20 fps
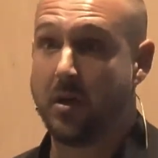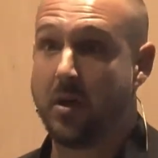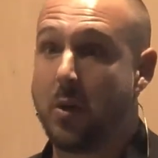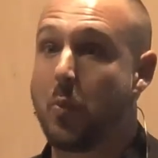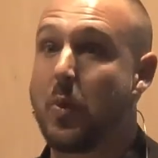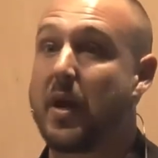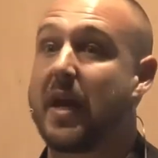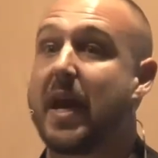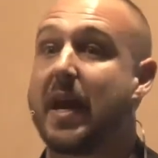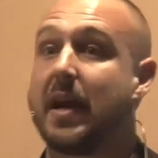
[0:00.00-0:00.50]

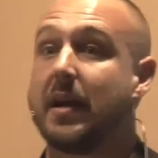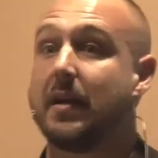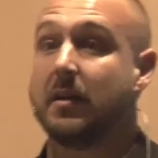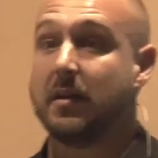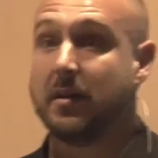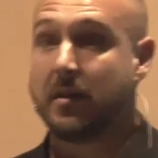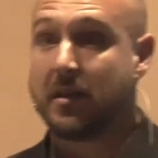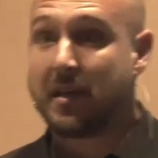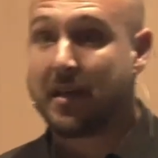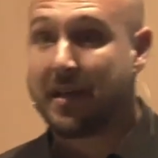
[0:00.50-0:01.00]
we can
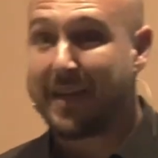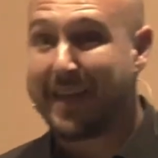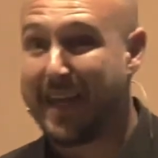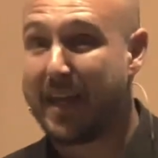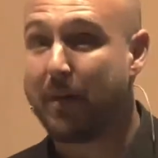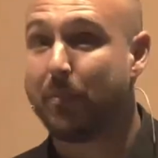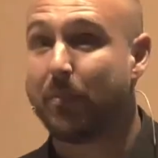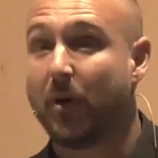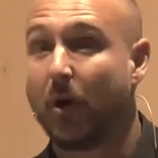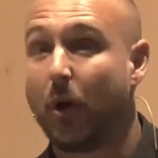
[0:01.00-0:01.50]

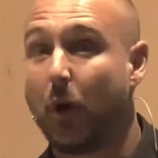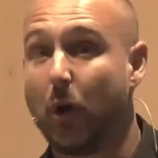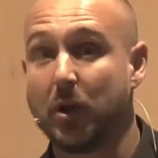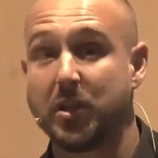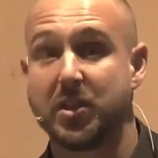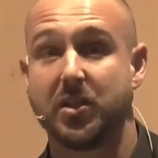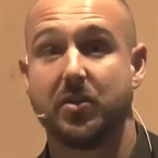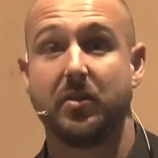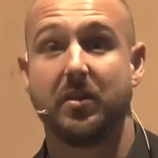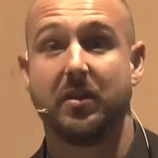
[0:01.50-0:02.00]
keep
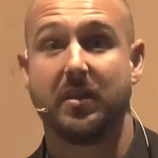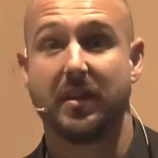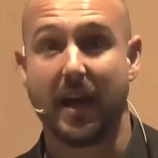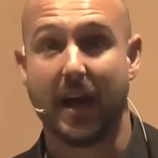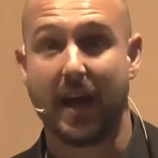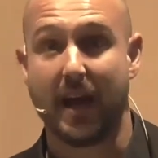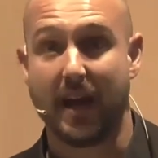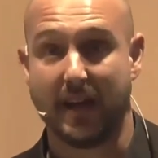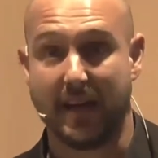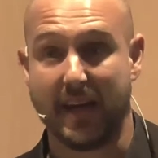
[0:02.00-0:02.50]
also
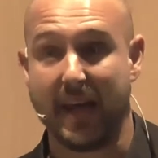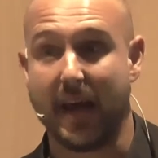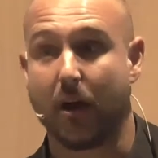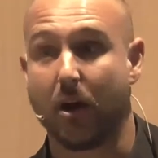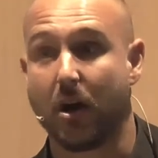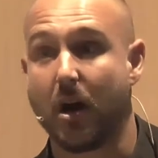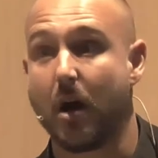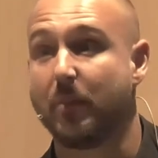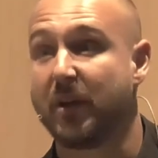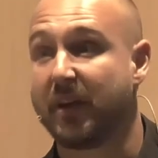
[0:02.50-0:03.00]
the
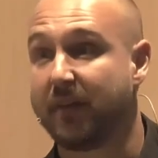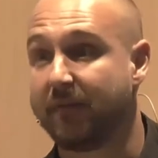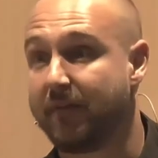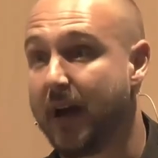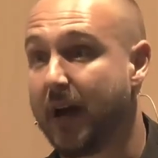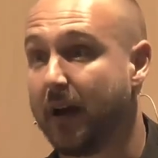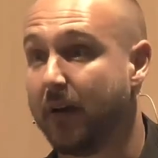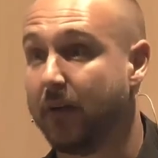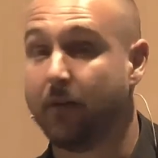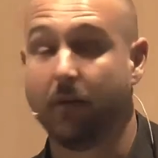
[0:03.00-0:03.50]
economic
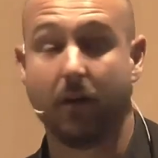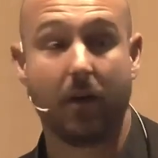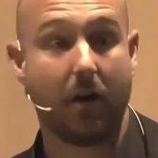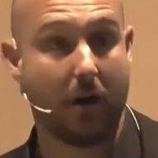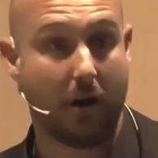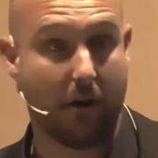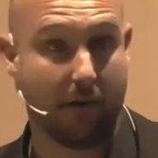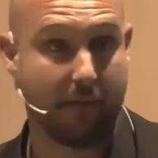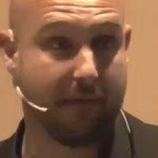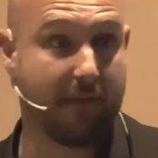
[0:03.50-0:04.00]
value
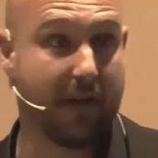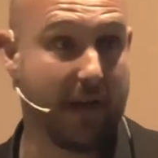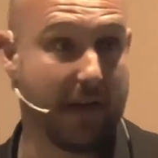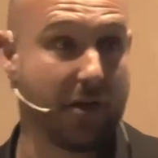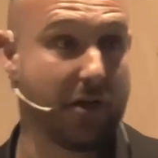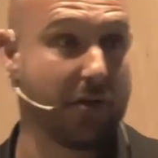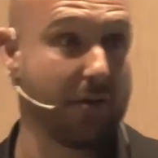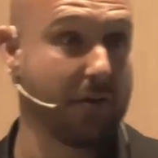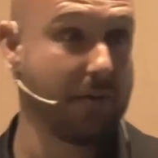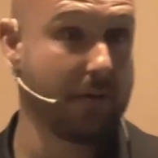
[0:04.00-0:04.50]
of
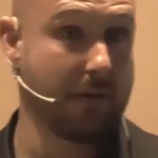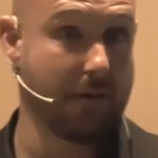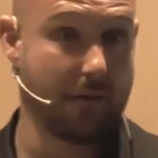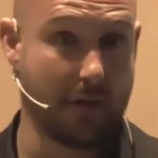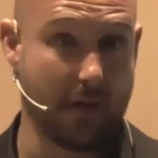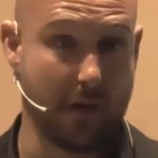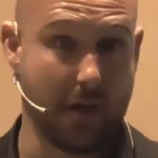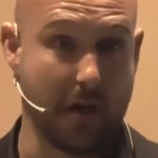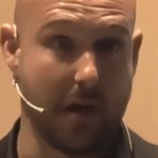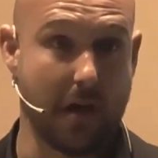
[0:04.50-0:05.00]
each
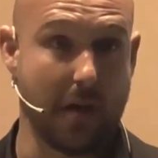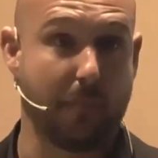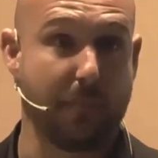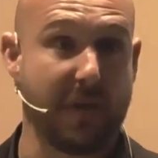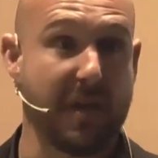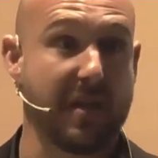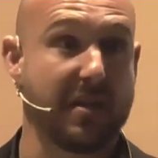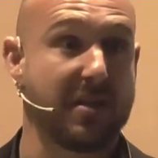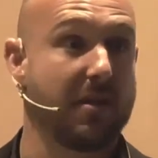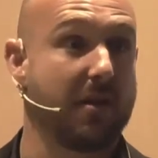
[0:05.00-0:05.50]

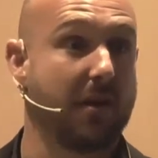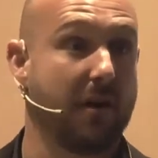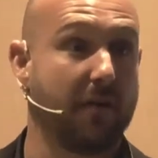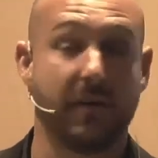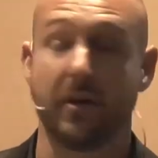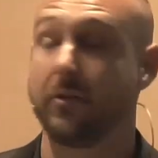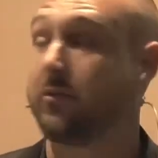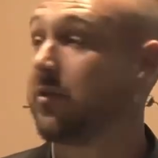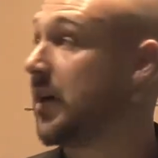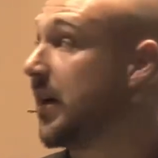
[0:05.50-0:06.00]
piece of
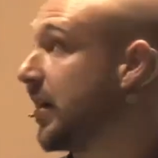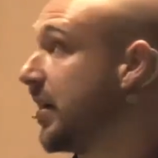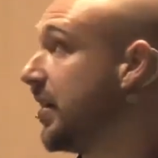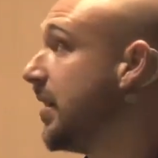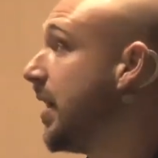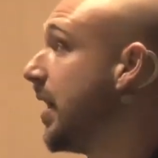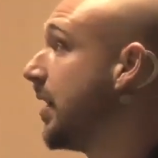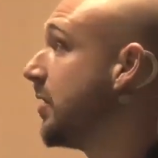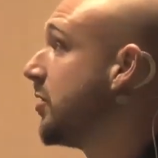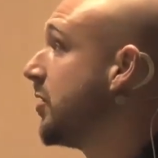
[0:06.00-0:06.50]
our
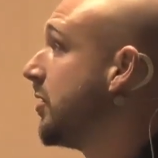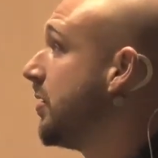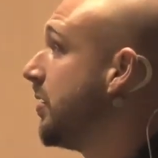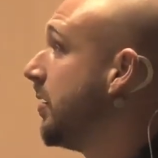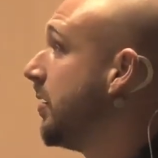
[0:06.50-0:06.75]
architecture.